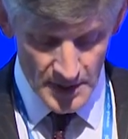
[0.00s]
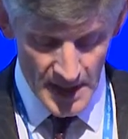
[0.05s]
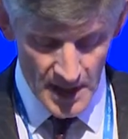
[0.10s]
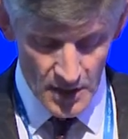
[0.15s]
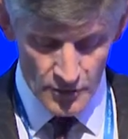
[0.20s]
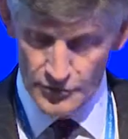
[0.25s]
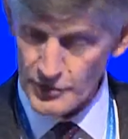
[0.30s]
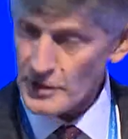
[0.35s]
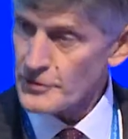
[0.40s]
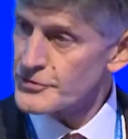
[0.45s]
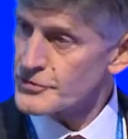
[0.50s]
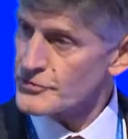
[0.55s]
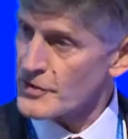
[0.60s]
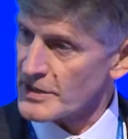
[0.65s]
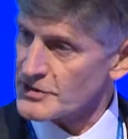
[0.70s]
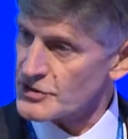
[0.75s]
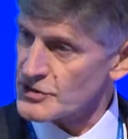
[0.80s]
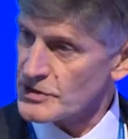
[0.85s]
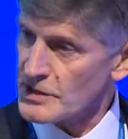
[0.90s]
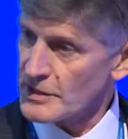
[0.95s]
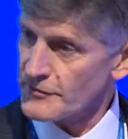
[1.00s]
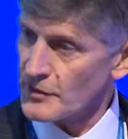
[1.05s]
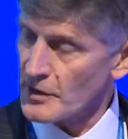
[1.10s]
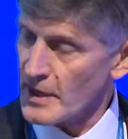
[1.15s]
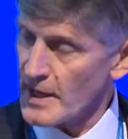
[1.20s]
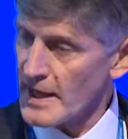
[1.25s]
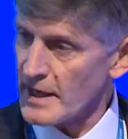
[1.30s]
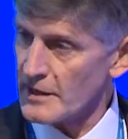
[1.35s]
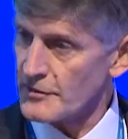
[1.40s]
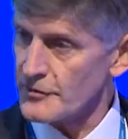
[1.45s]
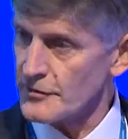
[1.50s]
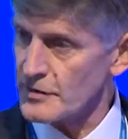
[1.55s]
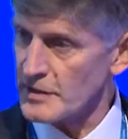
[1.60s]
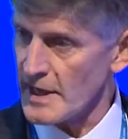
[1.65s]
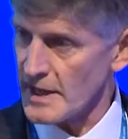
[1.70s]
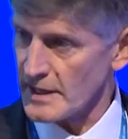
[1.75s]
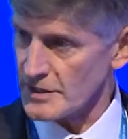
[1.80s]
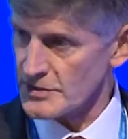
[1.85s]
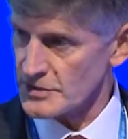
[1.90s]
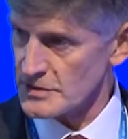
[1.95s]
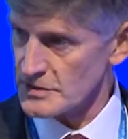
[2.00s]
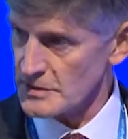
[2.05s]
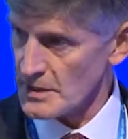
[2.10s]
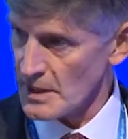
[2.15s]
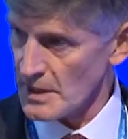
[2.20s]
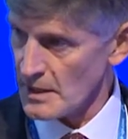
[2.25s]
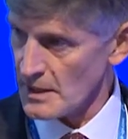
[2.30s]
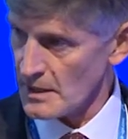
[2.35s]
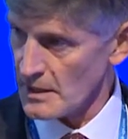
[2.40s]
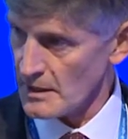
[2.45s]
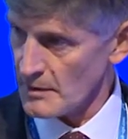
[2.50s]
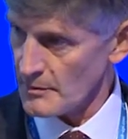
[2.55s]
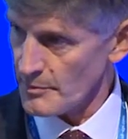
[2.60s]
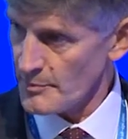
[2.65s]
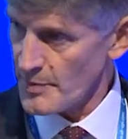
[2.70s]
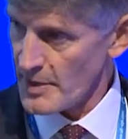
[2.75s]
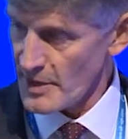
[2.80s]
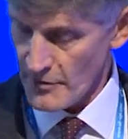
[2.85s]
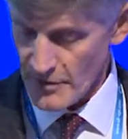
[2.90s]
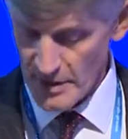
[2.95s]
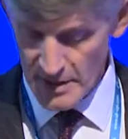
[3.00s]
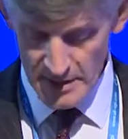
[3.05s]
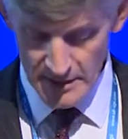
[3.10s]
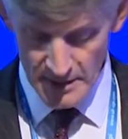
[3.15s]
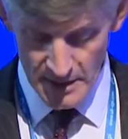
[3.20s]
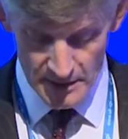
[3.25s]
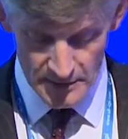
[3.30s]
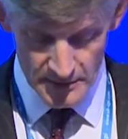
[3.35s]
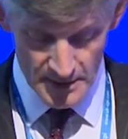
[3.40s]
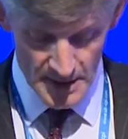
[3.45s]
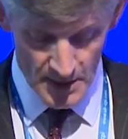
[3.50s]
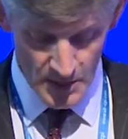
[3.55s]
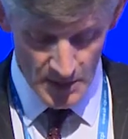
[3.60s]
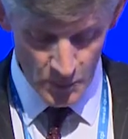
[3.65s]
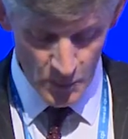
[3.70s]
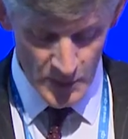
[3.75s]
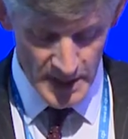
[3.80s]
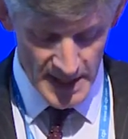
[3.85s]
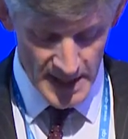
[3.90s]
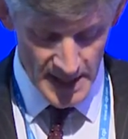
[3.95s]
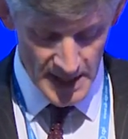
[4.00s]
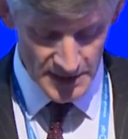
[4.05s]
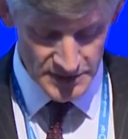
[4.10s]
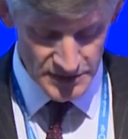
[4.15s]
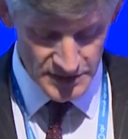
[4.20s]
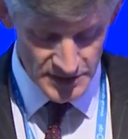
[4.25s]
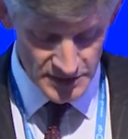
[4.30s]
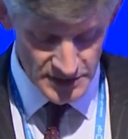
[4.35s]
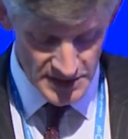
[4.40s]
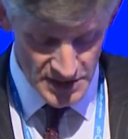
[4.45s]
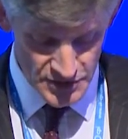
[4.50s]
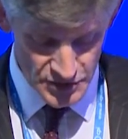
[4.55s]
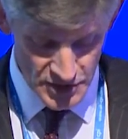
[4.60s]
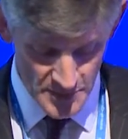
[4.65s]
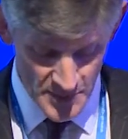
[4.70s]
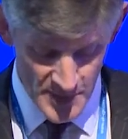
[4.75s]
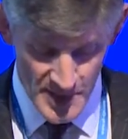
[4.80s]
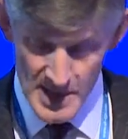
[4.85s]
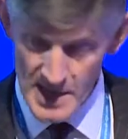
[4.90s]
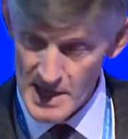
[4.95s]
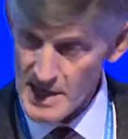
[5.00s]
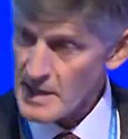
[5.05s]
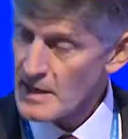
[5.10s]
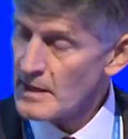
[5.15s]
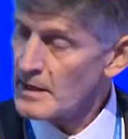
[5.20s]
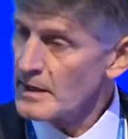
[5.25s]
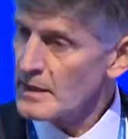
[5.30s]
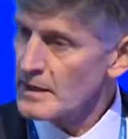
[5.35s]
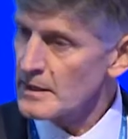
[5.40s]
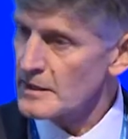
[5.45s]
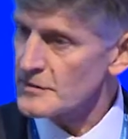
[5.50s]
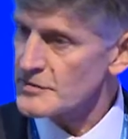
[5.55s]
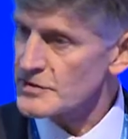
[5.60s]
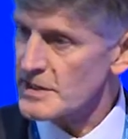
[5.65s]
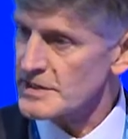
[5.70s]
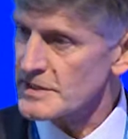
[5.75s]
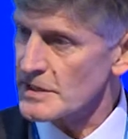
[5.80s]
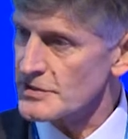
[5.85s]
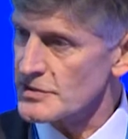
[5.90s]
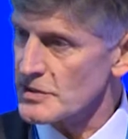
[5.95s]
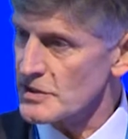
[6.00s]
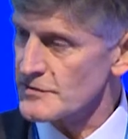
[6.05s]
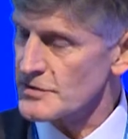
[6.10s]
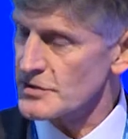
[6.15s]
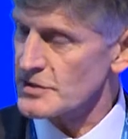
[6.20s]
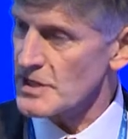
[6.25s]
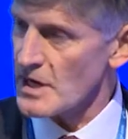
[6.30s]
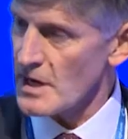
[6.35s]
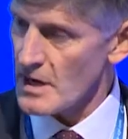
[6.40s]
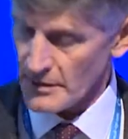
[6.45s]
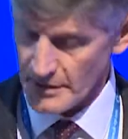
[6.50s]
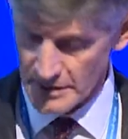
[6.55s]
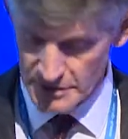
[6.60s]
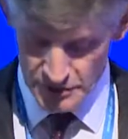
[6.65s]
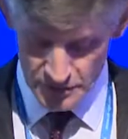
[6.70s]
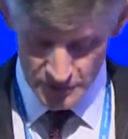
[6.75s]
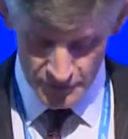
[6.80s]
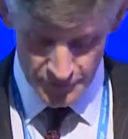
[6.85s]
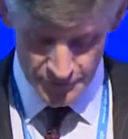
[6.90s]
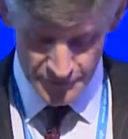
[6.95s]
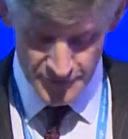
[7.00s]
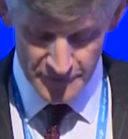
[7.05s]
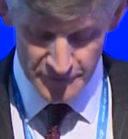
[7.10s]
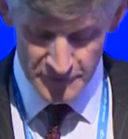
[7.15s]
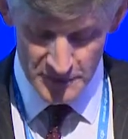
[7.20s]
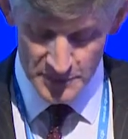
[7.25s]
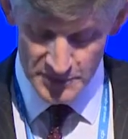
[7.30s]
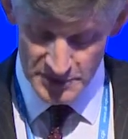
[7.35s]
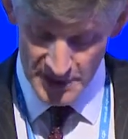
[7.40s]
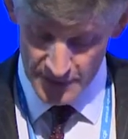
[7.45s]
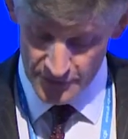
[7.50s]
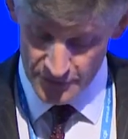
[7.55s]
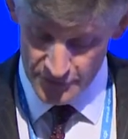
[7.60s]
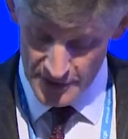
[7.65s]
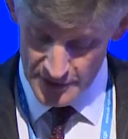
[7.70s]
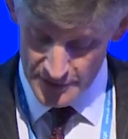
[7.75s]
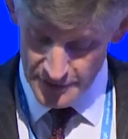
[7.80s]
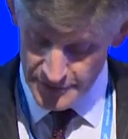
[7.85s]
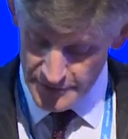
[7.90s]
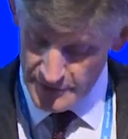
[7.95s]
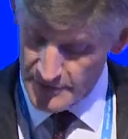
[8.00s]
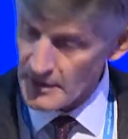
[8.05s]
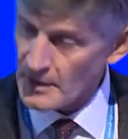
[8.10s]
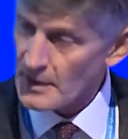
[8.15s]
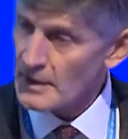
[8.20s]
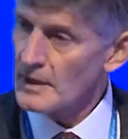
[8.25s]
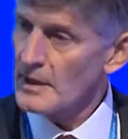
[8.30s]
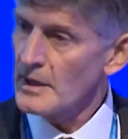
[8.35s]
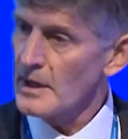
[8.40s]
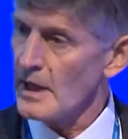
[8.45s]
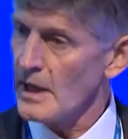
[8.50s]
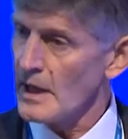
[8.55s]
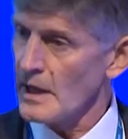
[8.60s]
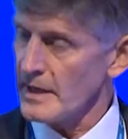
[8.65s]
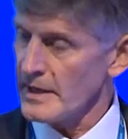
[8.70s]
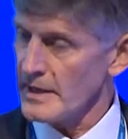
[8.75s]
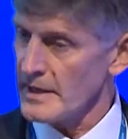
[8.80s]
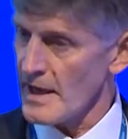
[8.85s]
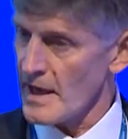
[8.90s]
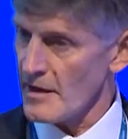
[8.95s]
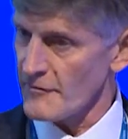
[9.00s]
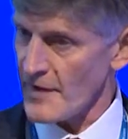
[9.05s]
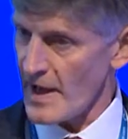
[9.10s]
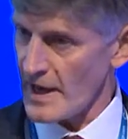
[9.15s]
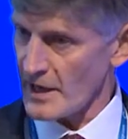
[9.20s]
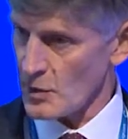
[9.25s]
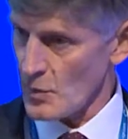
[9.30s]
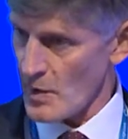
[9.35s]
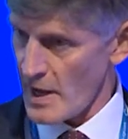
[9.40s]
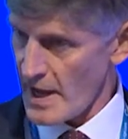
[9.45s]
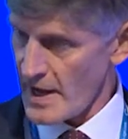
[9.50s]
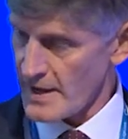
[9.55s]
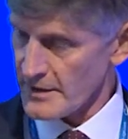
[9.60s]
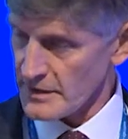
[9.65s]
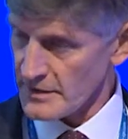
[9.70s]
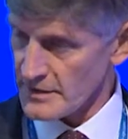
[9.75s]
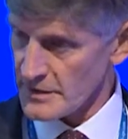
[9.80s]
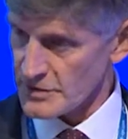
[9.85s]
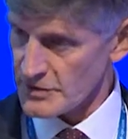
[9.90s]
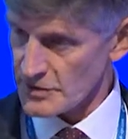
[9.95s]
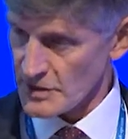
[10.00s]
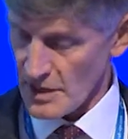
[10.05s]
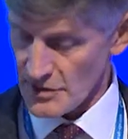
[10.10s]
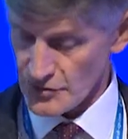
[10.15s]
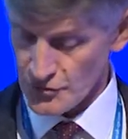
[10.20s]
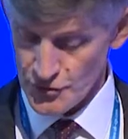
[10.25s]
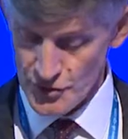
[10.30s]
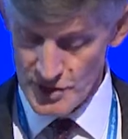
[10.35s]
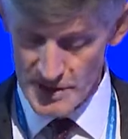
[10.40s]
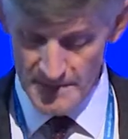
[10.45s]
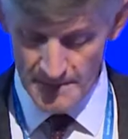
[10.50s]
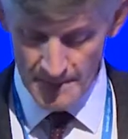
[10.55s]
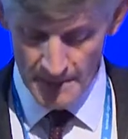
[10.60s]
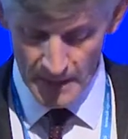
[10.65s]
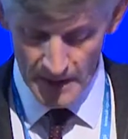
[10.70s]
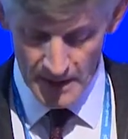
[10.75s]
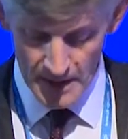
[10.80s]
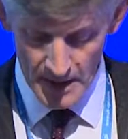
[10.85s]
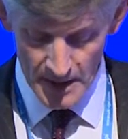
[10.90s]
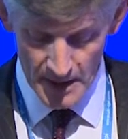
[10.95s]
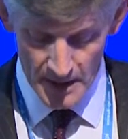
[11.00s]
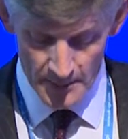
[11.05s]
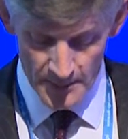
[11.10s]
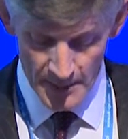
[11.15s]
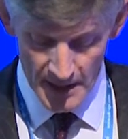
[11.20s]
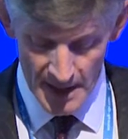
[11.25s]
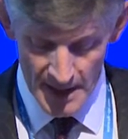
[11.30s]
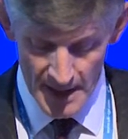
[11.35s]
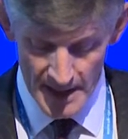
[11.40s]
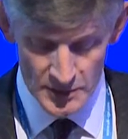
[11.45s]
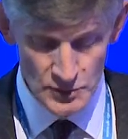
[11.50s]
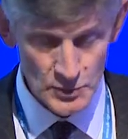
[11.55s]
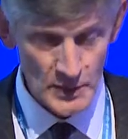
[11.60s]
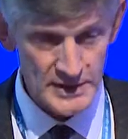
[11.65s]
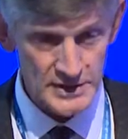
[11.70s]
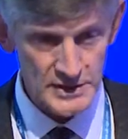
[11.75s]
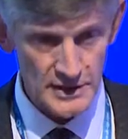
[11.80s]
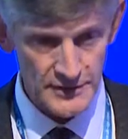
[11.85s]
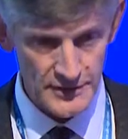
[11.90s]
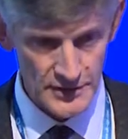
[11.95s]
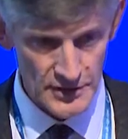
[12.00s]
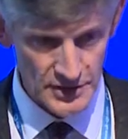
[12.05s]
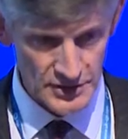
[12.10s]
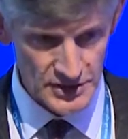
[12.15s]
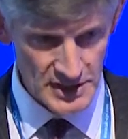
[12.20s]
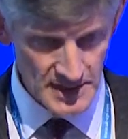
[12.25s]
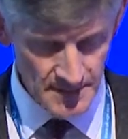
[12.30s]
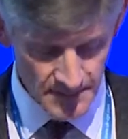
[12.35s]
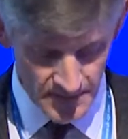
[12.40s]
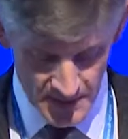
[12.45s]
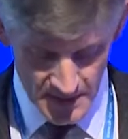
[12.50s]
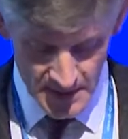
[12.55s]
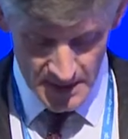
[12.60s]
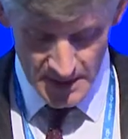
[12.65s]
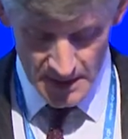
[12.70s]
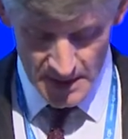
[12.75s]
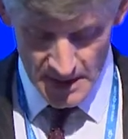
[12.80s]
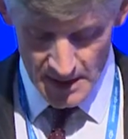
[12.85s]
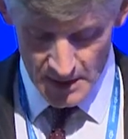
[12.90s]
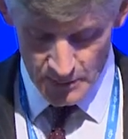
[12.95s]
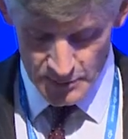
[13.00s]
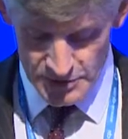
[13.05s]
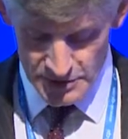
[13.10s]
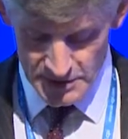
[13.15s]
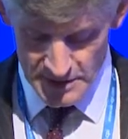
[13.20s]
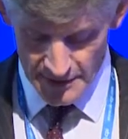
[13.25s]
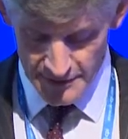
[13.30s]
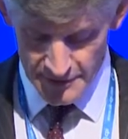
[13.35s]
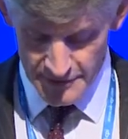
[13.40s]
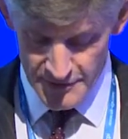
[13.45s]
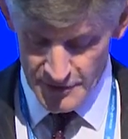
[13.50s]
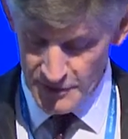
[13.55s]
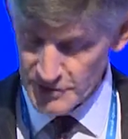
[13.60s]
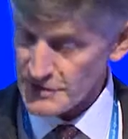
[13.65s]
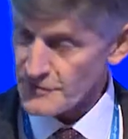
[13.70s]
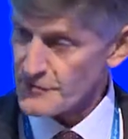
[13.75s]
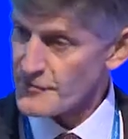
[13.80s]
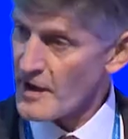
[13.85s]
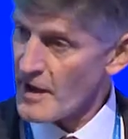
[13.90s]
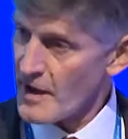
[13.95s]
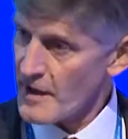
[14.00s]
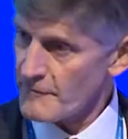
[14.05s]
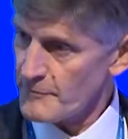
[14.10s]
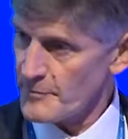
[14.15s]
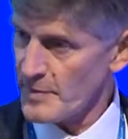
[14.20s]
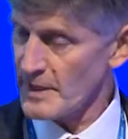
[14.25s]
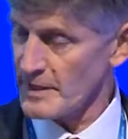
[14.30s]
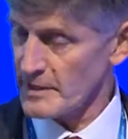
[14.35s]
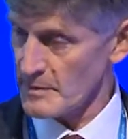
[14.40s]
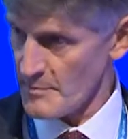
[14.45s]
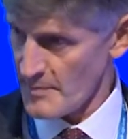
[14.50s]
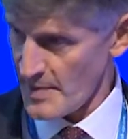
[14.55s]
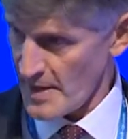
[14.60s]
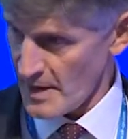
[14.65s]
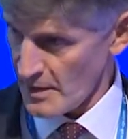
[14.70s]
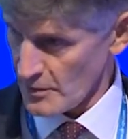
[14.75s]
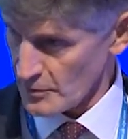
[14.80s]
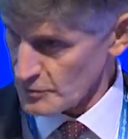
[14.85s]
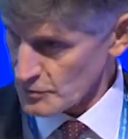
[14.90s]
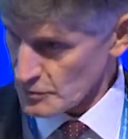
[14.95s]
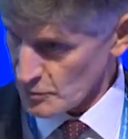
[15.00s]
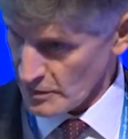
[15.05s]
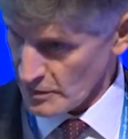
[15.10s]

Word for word: our growth strategy, if you like, for the next uh, period, and we as the CGP have set ourselves a target of 50% growth uh, in our value add in this country uh, by 2030, uh, which is another 35 billion pounds